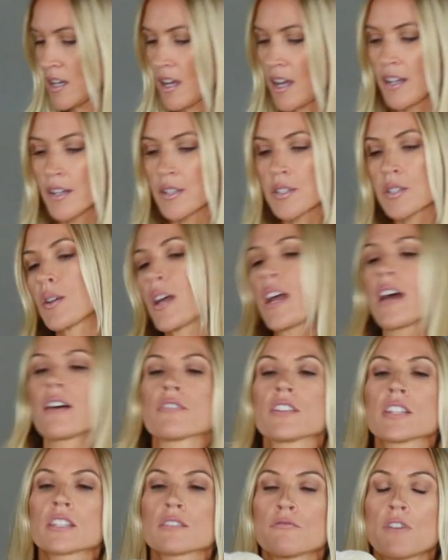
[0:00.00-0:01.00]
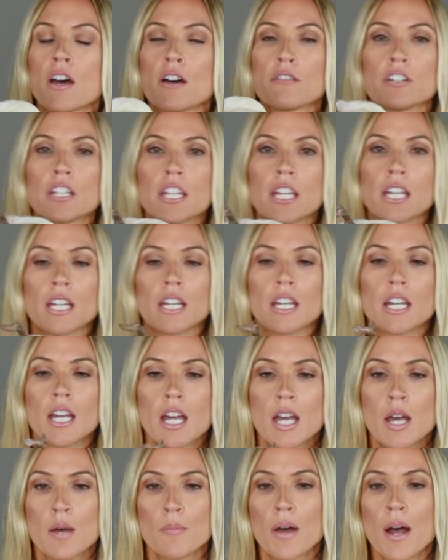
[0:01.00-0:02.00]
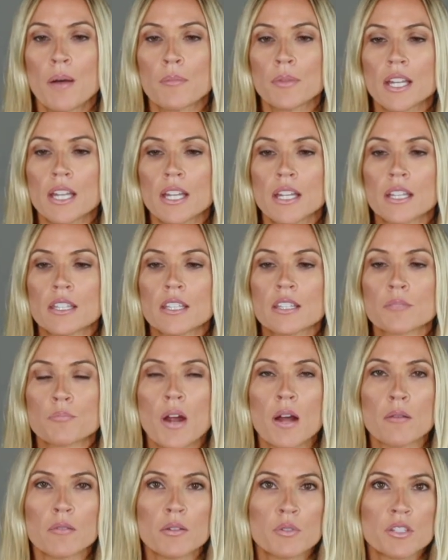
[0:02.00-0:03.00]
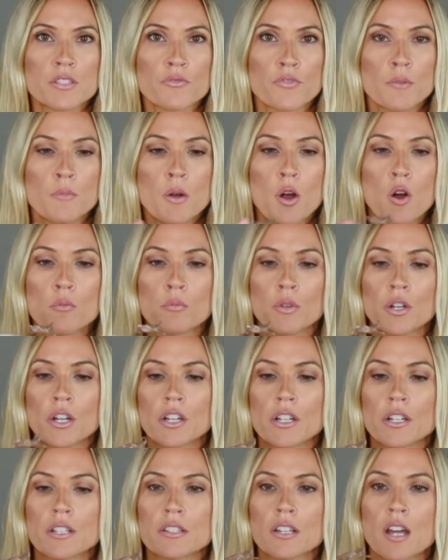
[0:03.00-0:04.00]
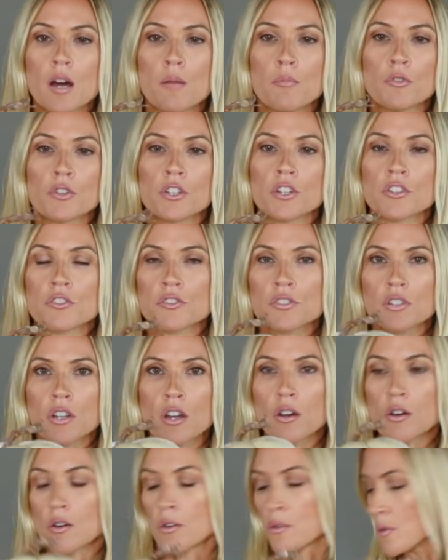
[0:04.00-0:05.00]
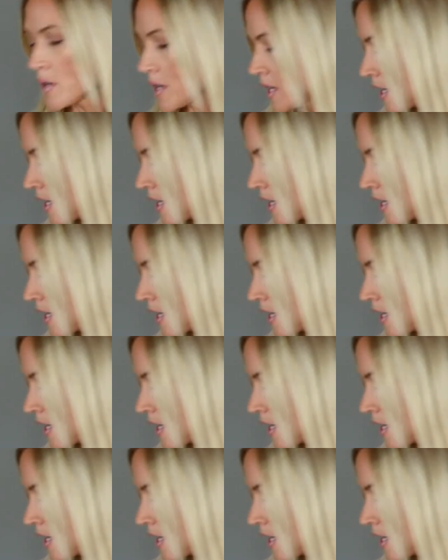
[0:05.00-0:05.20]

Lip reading: I also have this Velvety Pumpkin. This probably was from Home Goods a couple years ago.